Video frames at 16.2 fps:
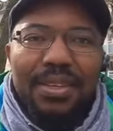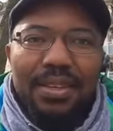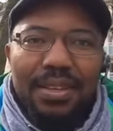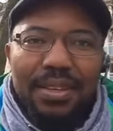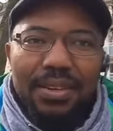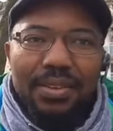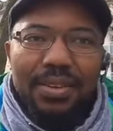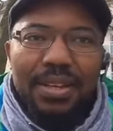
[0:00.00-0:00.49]

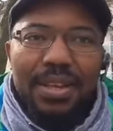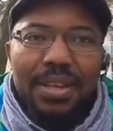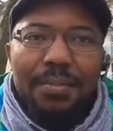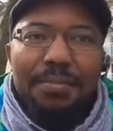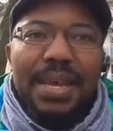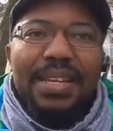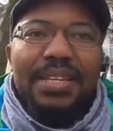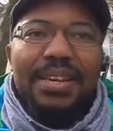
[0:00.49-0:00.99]
You know,
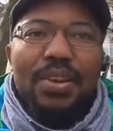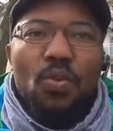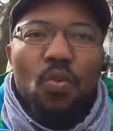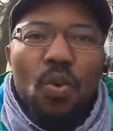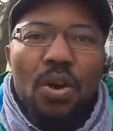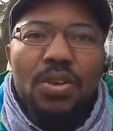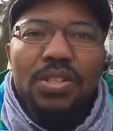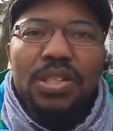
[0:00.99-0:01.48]
but the
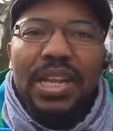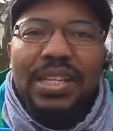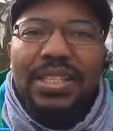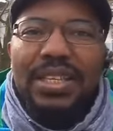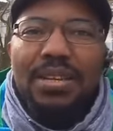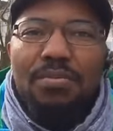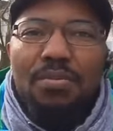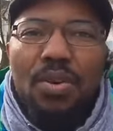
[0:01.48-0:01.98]
ones that
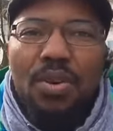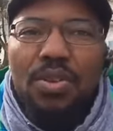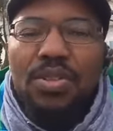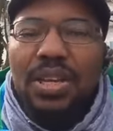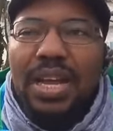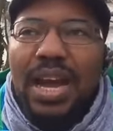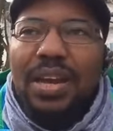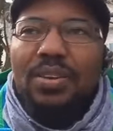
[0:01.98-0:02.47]
Igbos
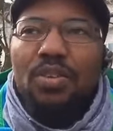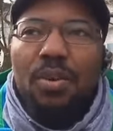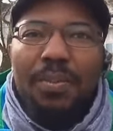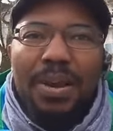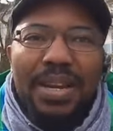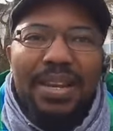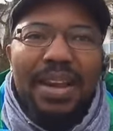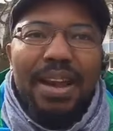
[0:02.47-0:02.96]
are
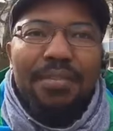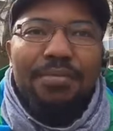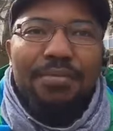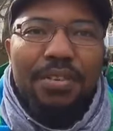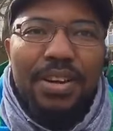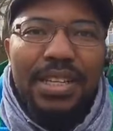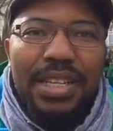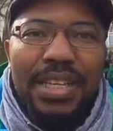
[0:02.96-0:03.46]
normally
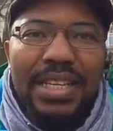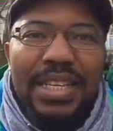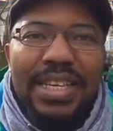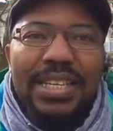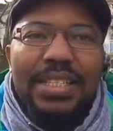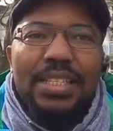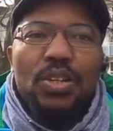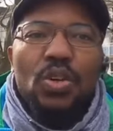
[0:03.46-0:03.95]
avoiding
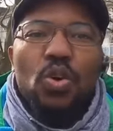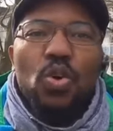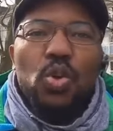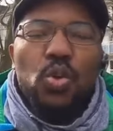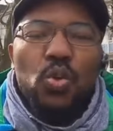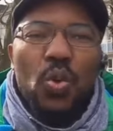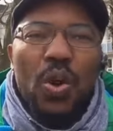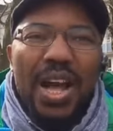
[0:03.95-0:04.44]
is
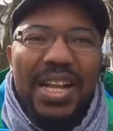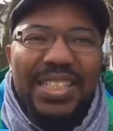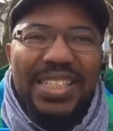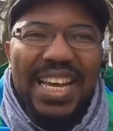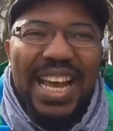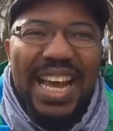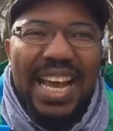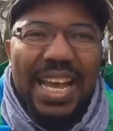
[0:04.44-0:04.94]

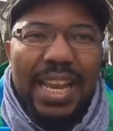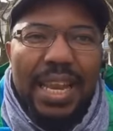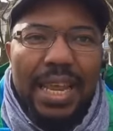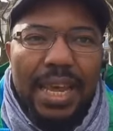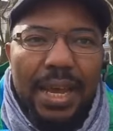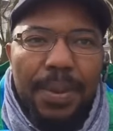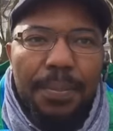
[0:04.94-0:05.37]
Nwadiala.